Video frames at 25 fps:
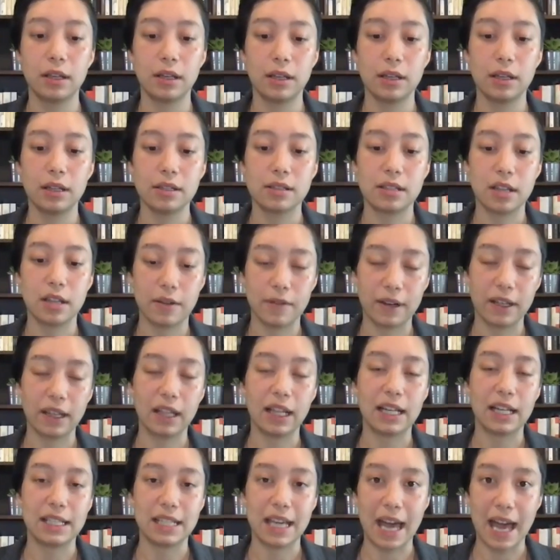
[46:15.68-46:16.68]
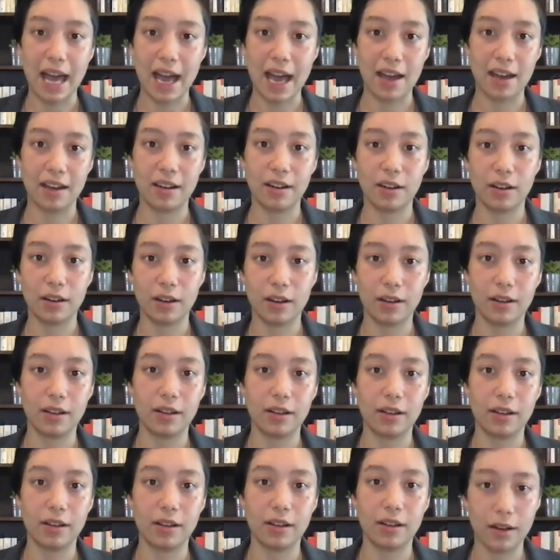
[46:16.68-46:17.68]
Stuff I'd like to add
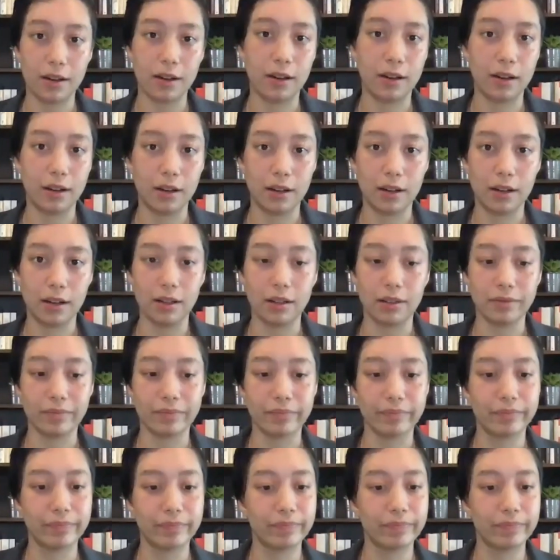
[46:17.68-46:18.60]
are,